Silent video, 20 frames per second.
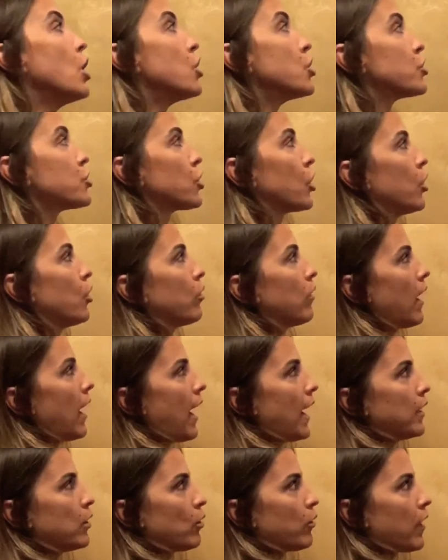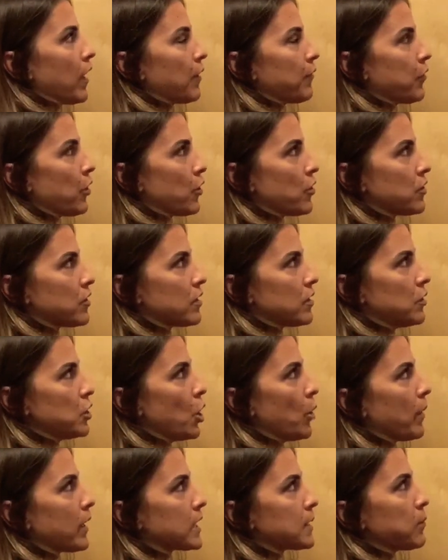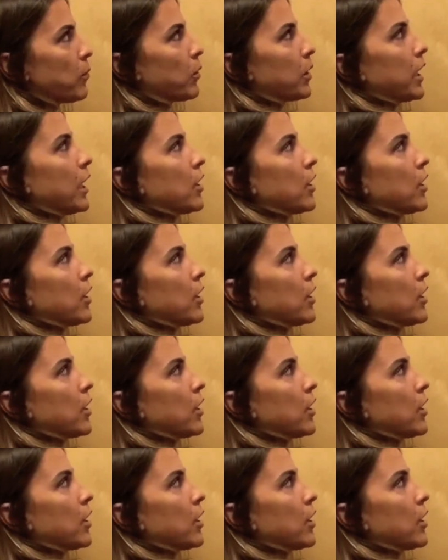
So I know that if there's no exponent